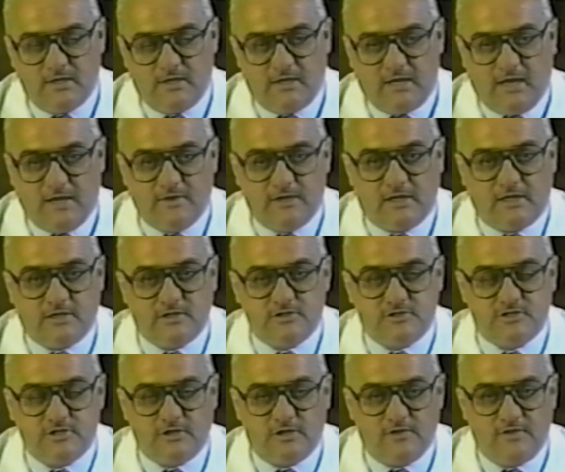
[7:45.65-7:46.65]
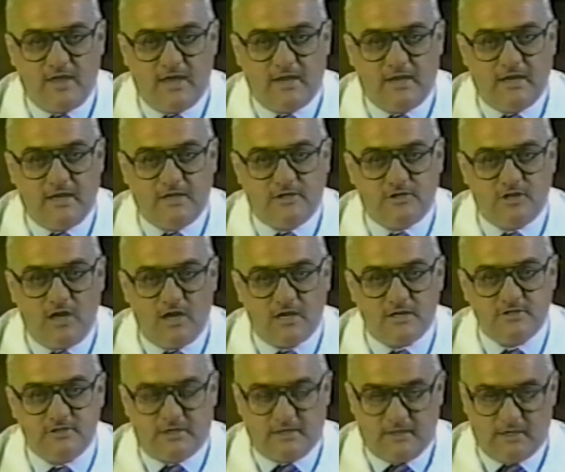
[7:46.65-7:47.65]
And they consider that a
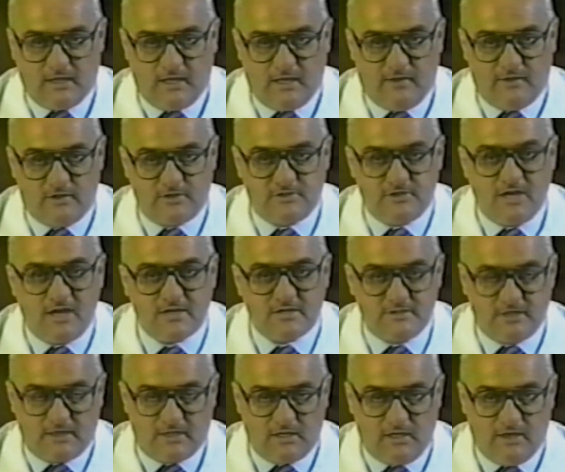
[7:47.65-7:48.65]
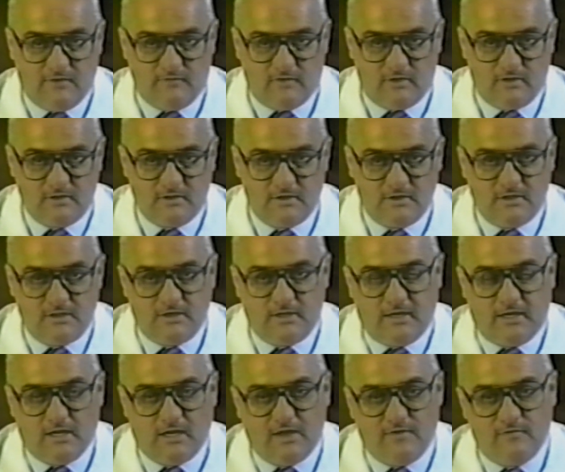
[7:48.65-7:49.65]
toxic level, a
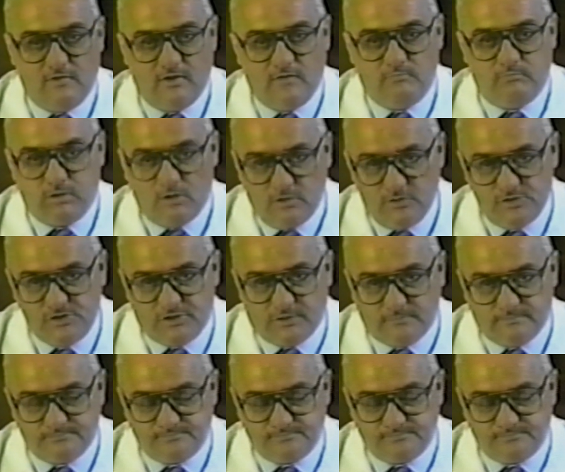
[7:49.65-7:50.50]
level of pollution.